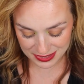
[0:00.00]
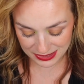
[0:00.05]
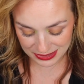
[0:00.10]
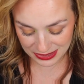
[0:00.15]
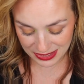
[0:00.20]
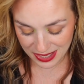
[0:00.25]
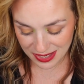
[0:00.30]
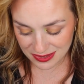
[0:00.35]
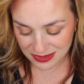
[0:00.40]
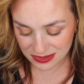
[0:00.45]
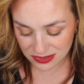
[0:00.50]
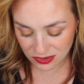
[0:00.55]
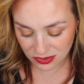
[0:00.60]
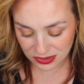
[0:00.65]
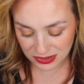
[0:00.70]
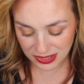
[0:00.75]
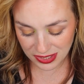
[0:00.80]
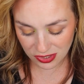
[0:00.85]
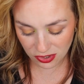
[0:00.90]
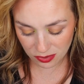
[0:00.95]
It lasts all
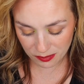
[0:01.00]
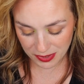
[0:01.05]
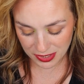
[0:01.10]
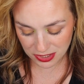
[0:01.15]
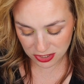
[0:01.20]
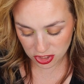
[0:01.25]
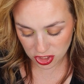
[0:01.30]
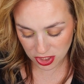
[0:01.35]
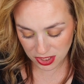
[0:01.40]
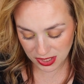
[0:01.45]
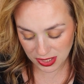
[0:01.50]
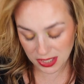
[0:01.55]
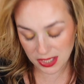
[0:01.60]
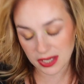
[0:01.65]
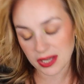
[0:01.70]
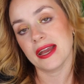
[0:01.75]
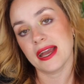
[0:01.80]
day on my cheek,